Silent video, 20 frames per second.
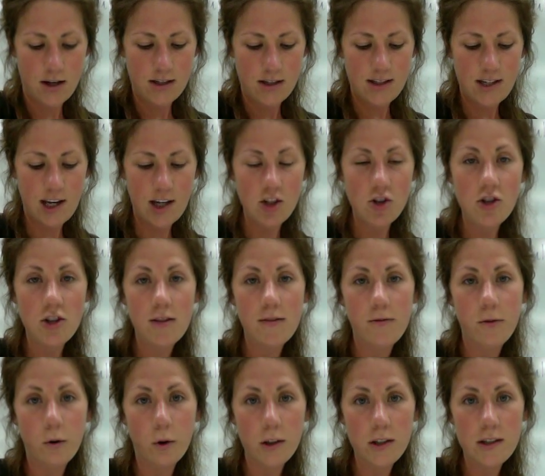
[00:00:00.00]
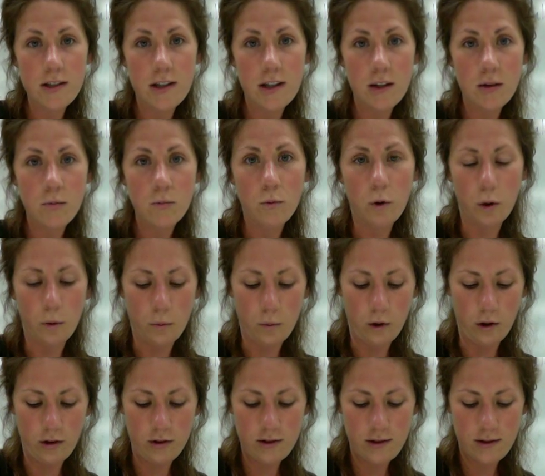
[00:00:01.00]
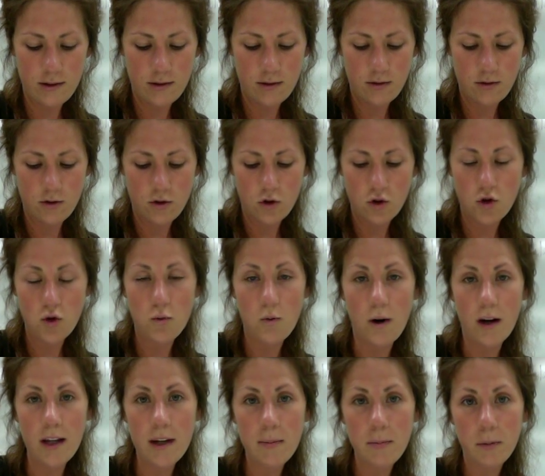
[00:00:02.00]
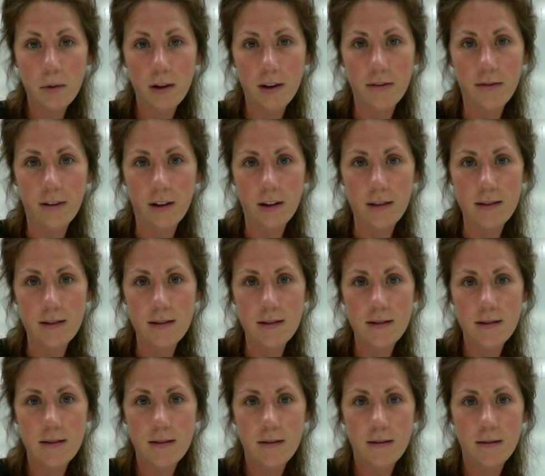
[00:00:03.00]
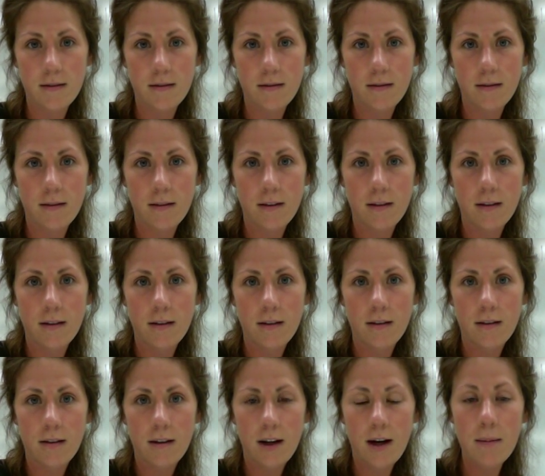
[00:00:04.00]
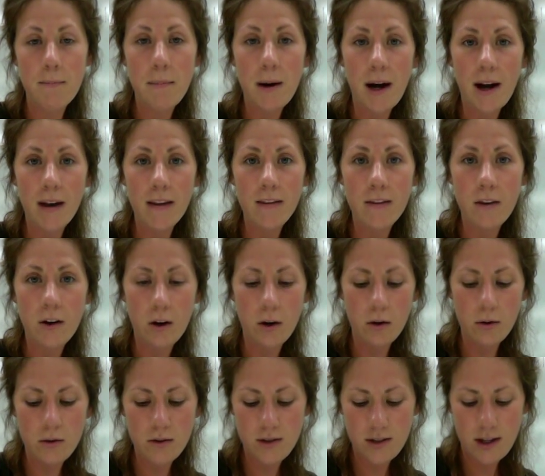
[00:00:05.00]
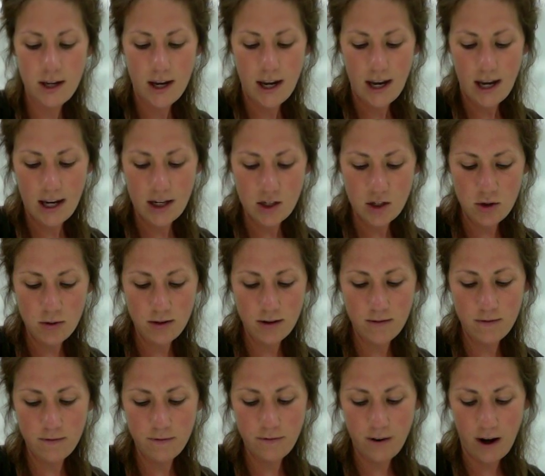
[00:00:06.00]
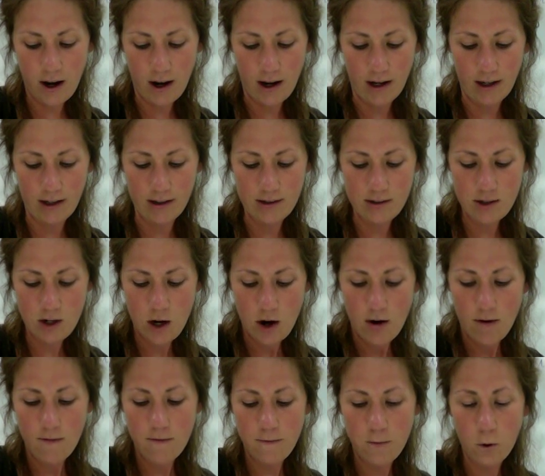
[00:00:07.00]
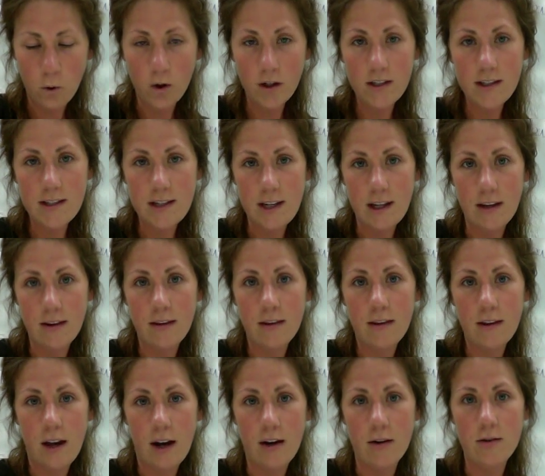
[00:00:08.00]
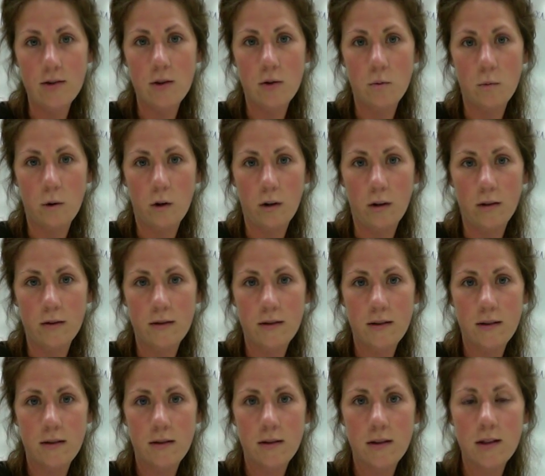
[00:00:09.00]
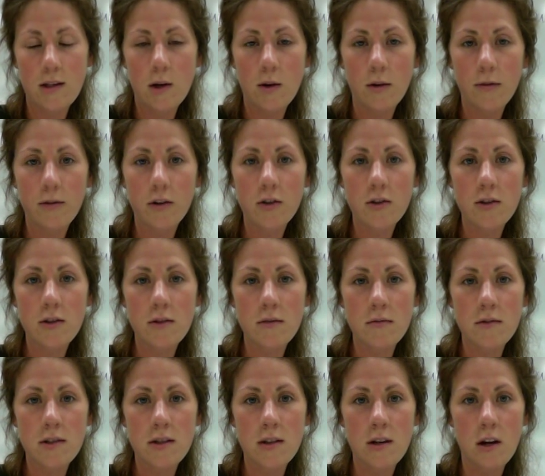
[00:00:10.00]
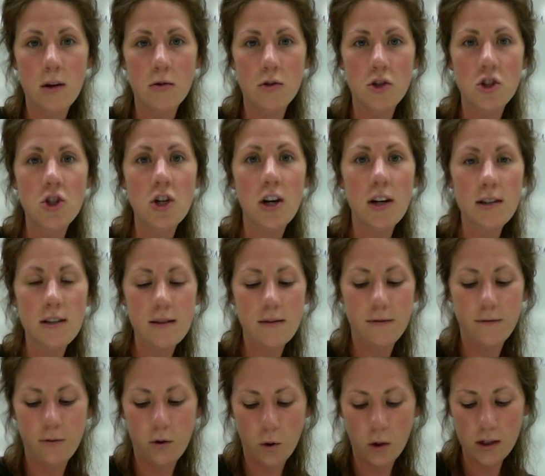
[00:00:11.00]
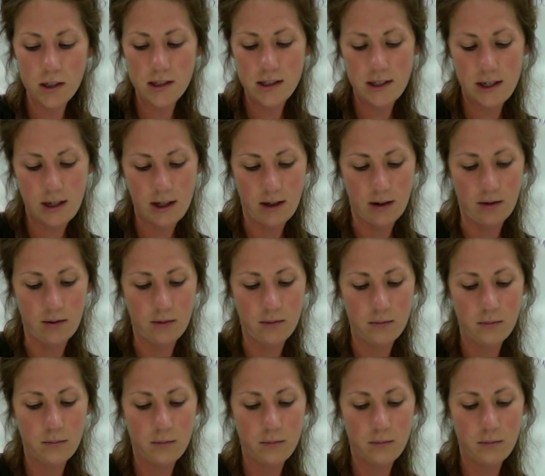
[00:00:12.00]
Take just 14 root words, 20 prefixes. Combine those and you can find 14,000 words. So if your students know just 14